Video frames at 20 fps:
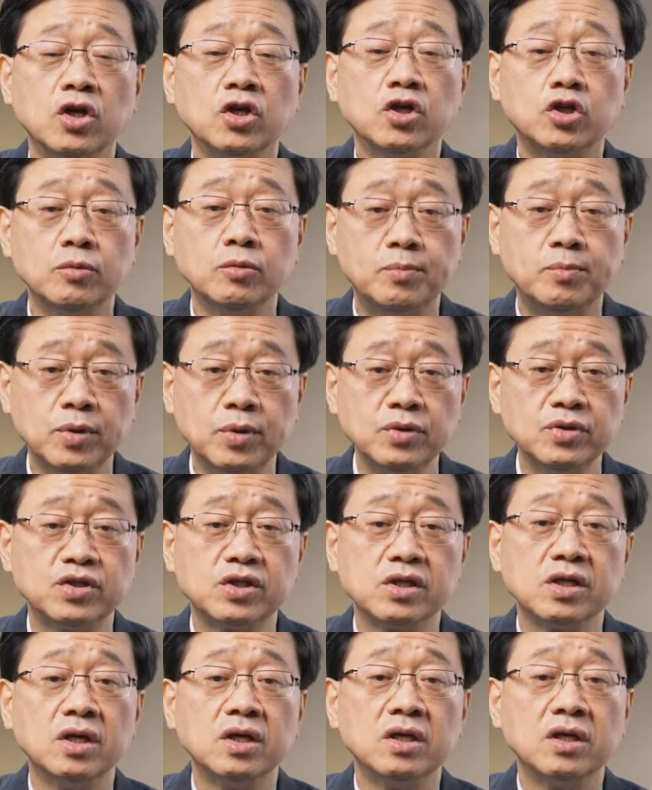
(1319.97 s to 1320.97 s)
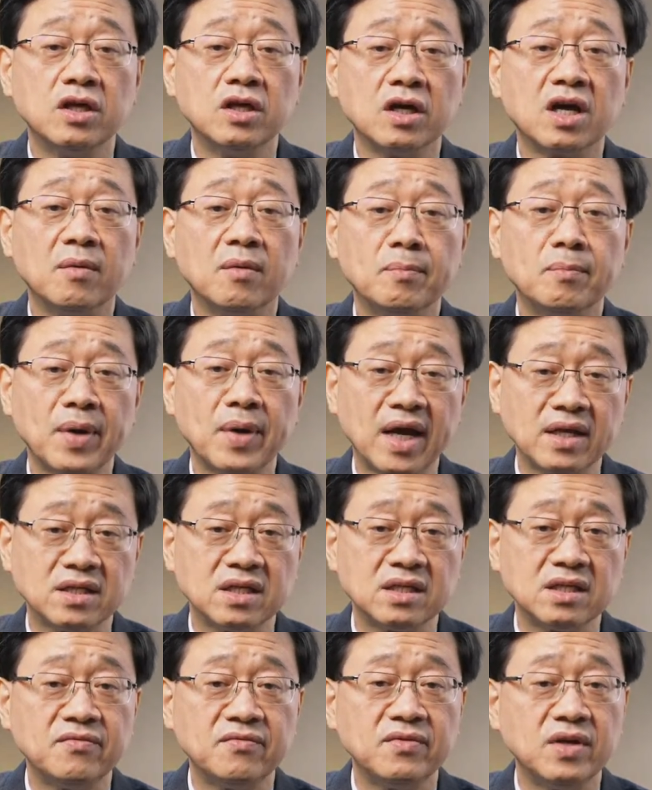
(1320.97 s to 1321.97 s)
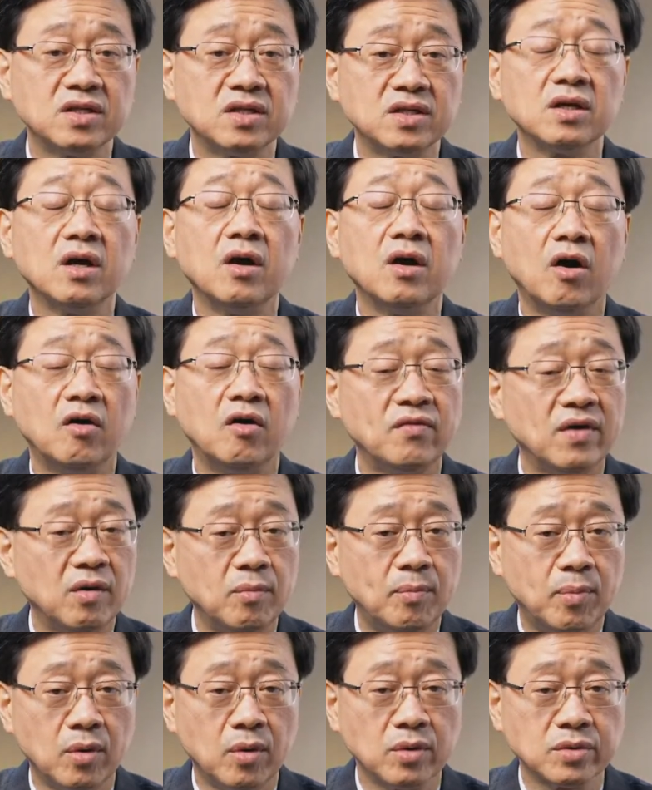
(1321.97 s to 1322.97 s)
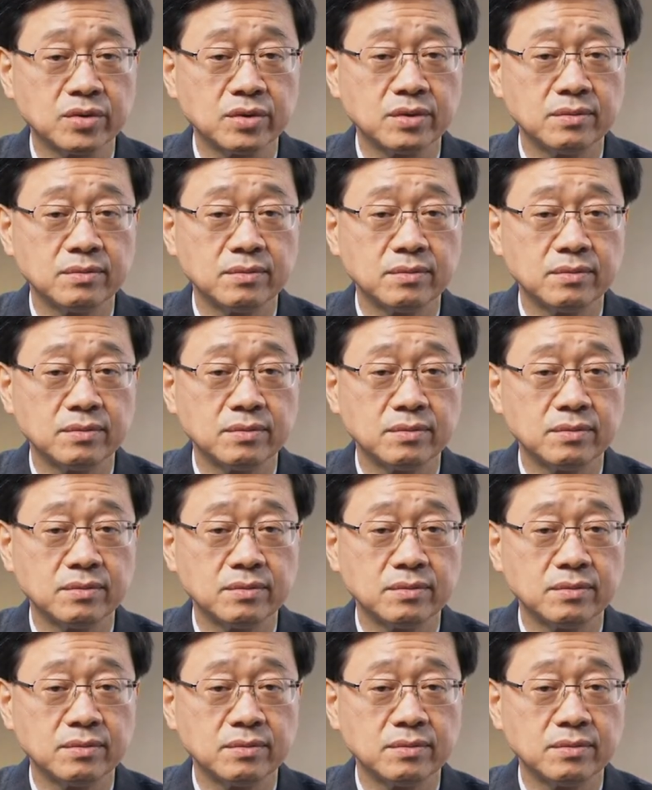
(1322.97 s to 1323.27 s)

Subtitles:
to boost the competitiveness of our port.